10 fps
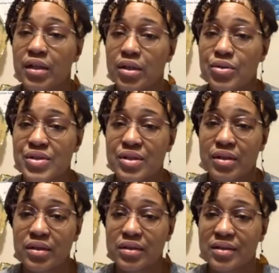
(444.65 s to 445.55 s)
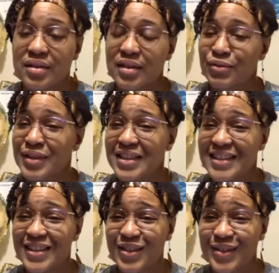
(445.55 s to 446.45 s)
closer. I really
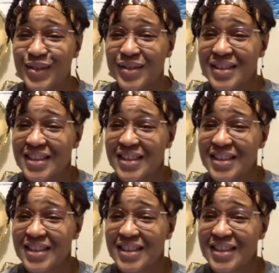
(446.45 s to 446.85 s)
do.